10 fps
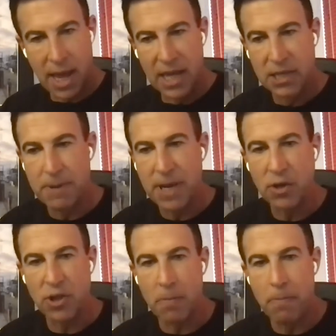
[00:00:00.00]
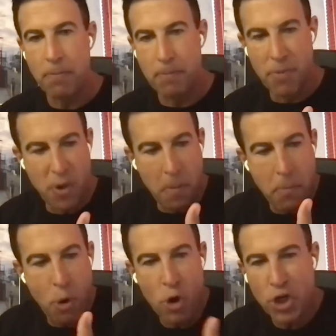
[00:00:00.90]
It's right. because they're they're
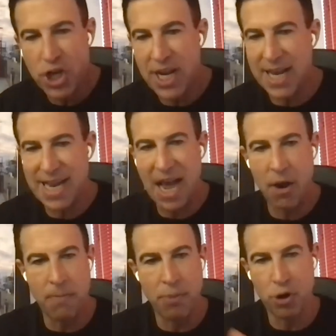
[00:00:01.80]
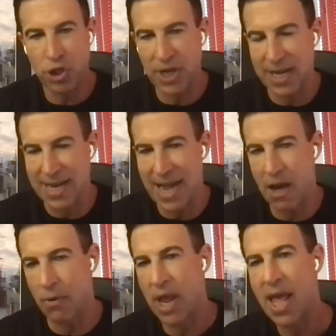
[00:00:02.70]
pushing it down and pushing it
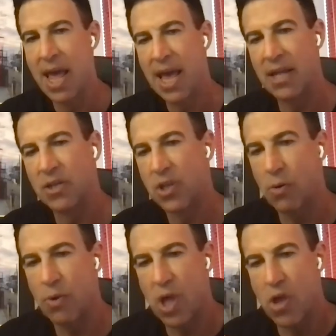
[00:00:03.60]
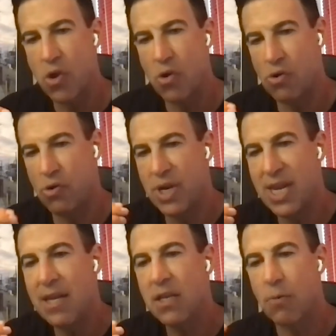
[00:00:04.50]
down. And so you, you
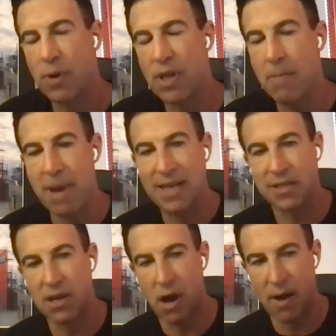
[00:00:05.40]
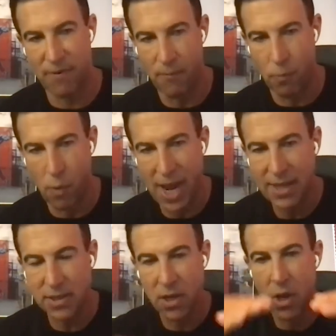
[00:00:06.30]
need to really base it off of
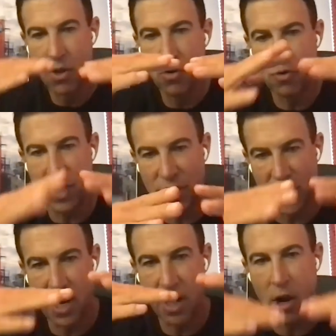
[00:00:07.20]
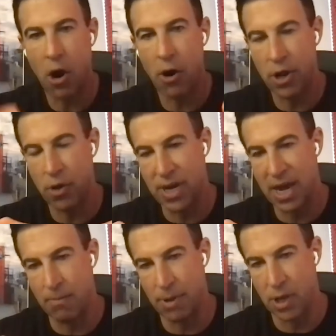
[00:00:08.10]
weights, nutrition, cardio
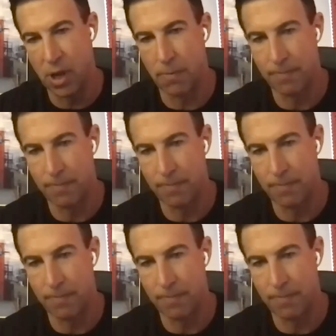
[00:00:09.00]
down below.